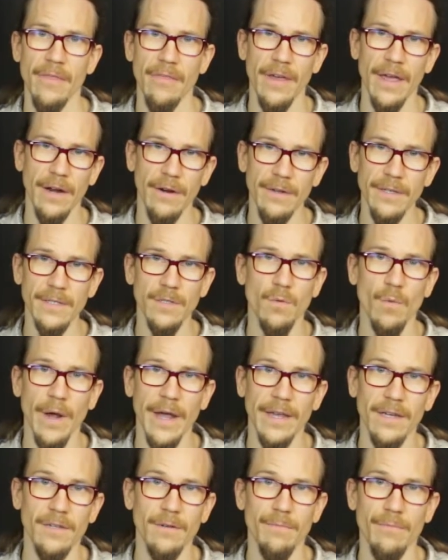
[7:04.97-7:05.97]
there is a
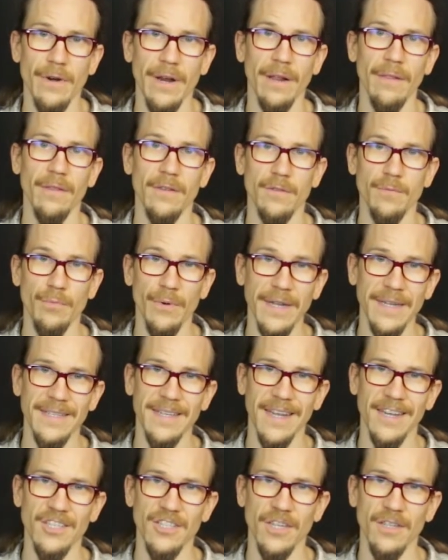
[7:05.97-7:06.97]
way to bring the spring
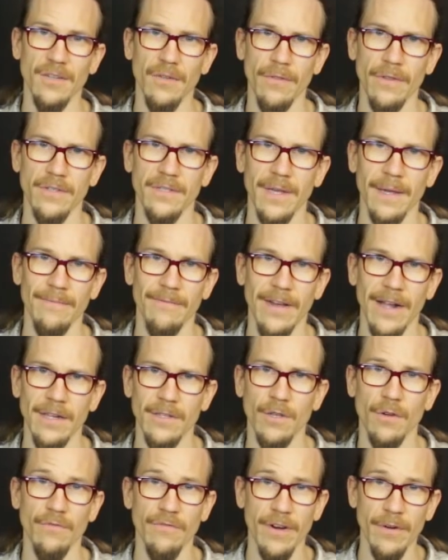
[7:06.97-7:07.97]
tension to the same
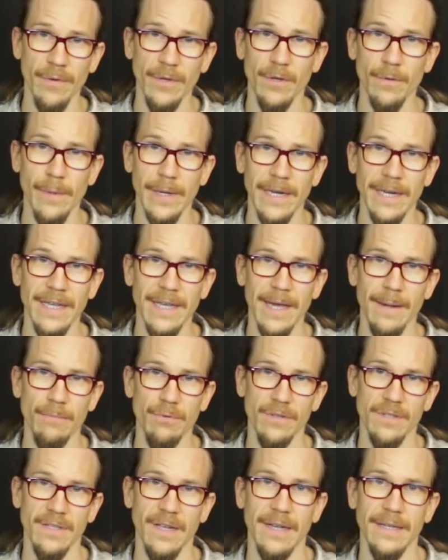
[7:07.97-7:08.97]
value very quickly and
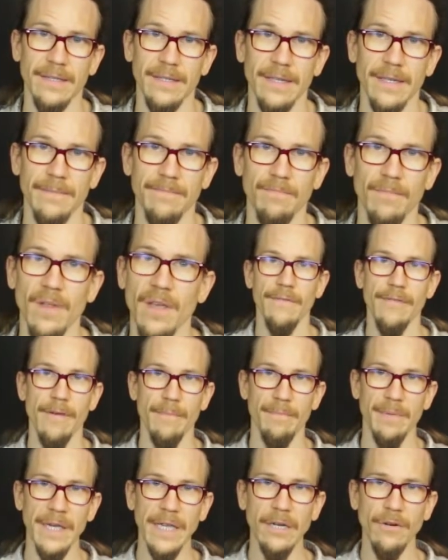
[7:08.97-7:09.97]
precisely. If the
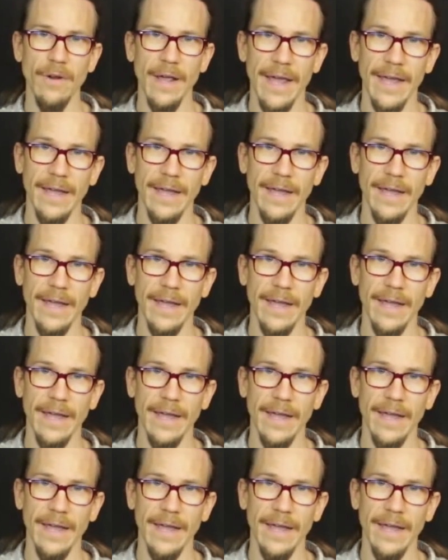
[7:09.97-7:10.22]
beater